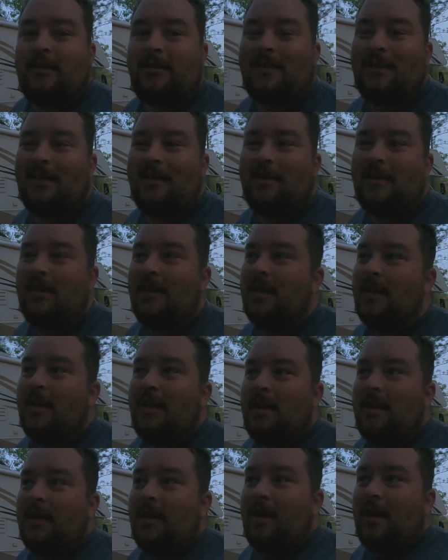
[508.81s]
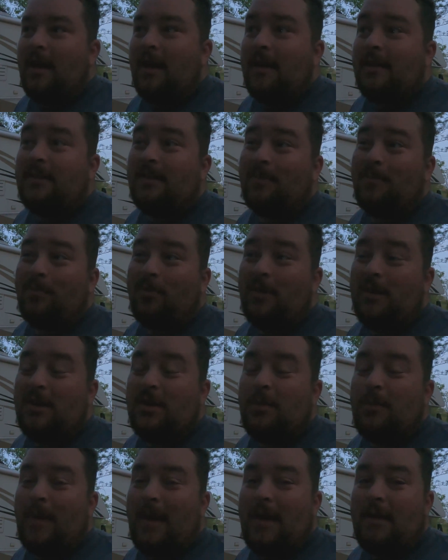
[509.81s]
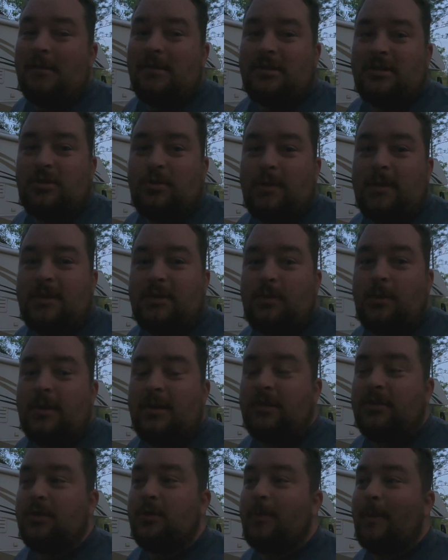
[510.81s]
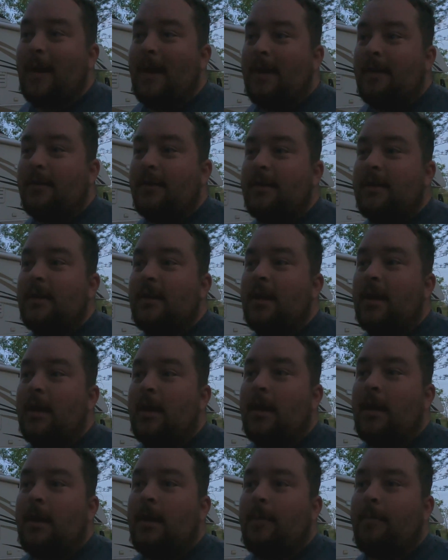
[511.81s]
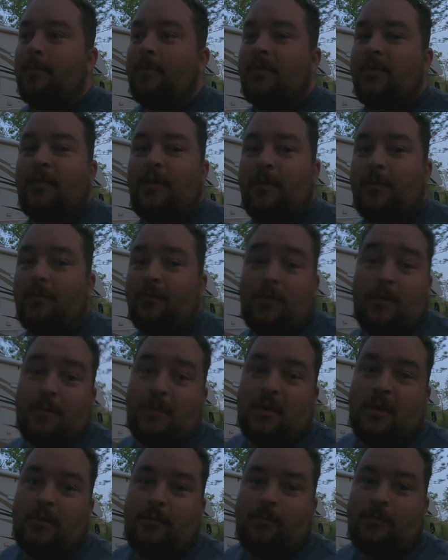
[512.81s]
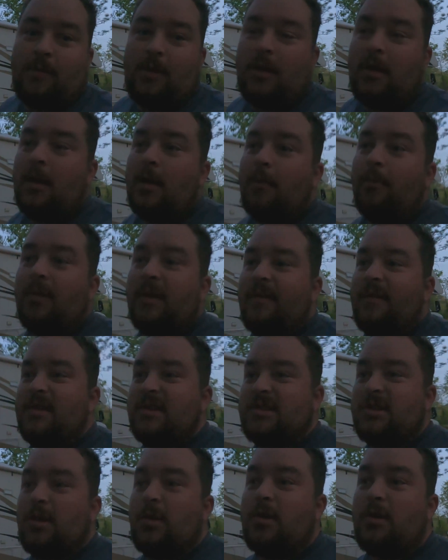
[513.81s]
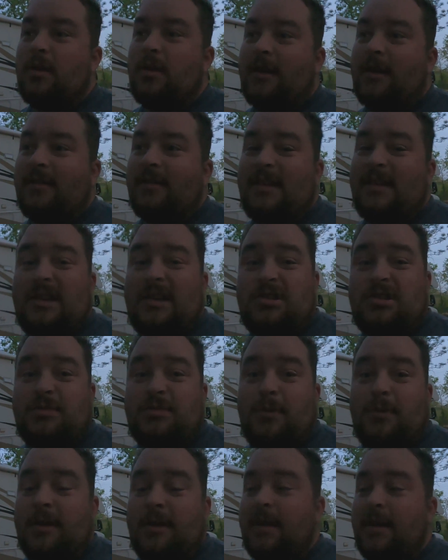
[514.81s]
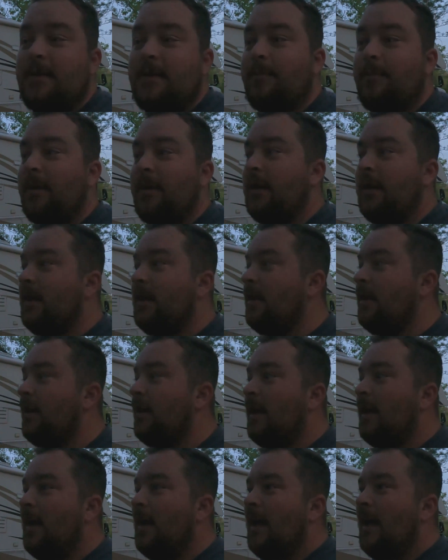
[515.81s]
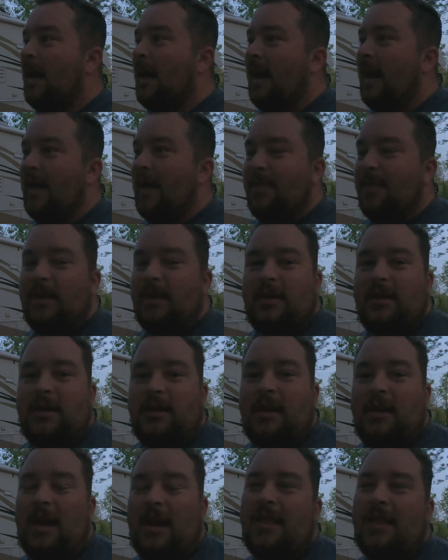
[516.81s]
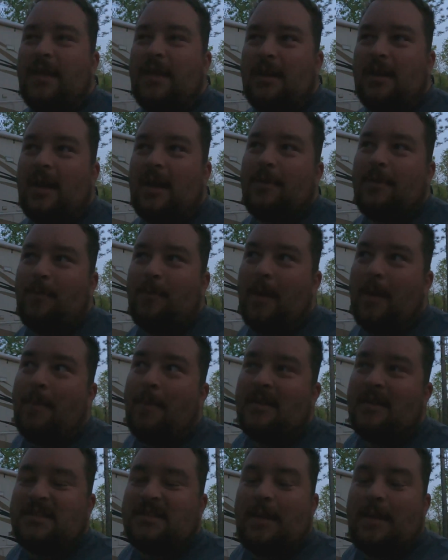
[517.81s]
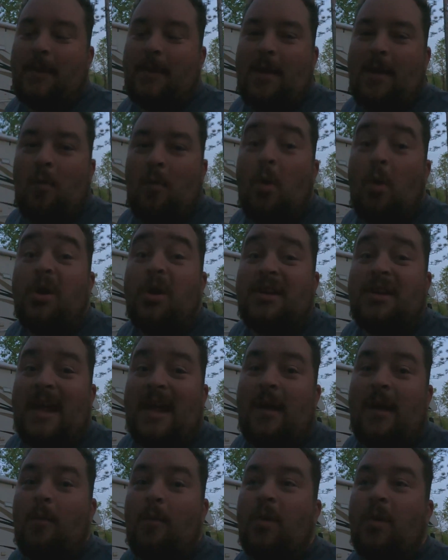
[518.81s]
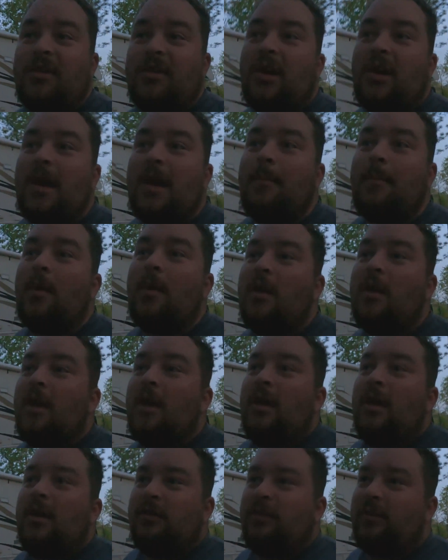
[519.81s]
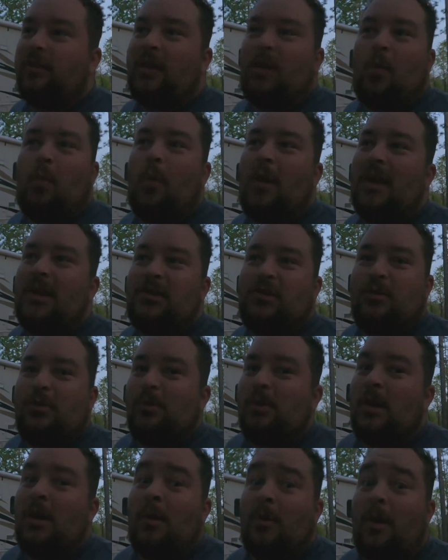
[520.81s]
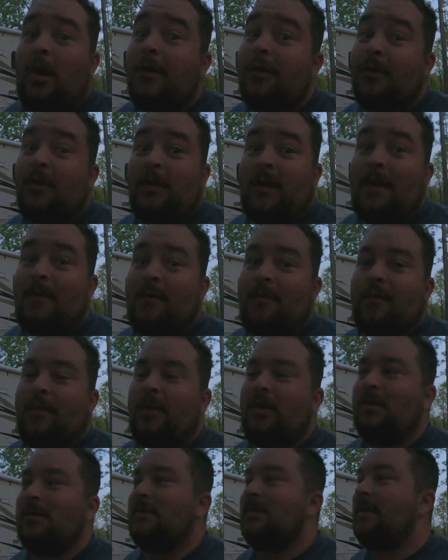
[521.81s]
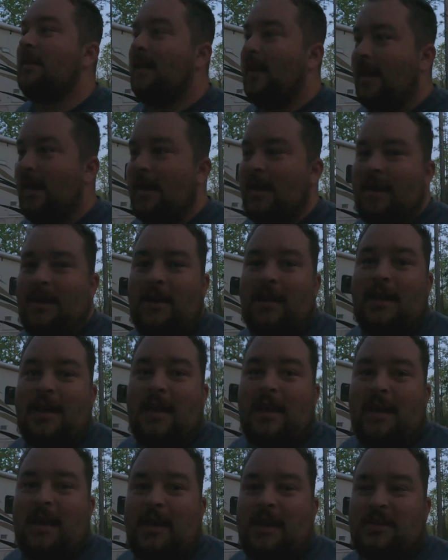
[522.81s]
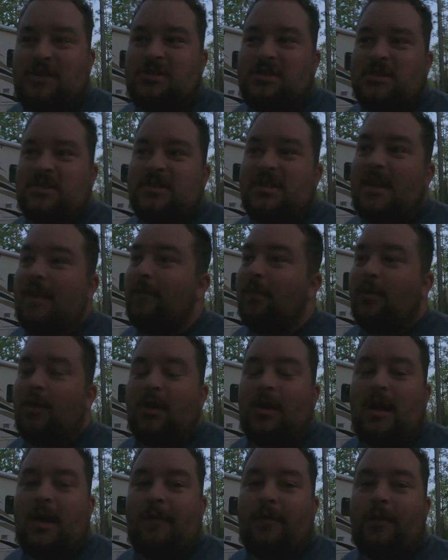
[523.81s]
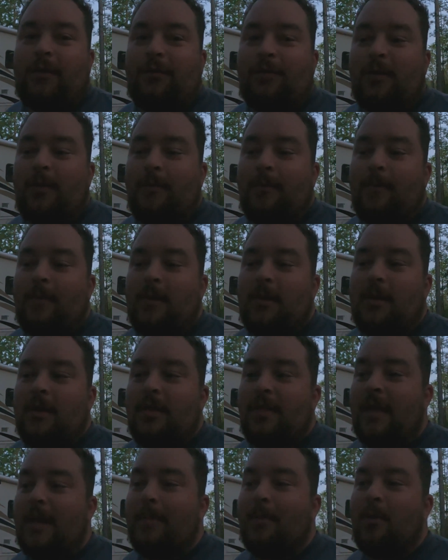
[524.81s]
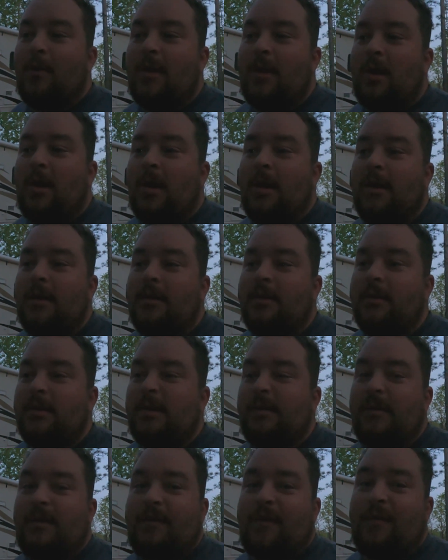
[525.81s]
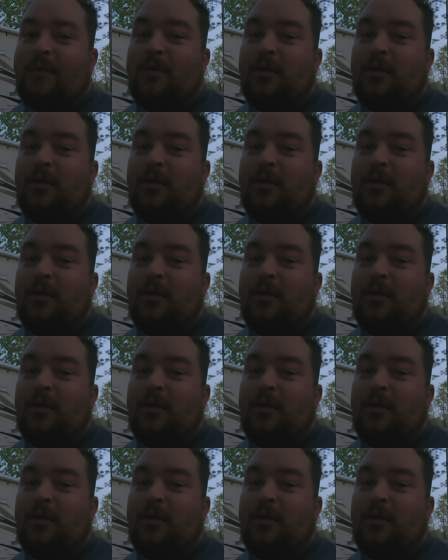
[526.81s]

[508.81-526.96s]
it's a pretty new battery. It's a 2022 battery from the previous owner. I guess he had just put it in, but I think I messed up and I wore it down one time, just like way too low, under 11 volts, and it's just never recovered from that point on. Even if I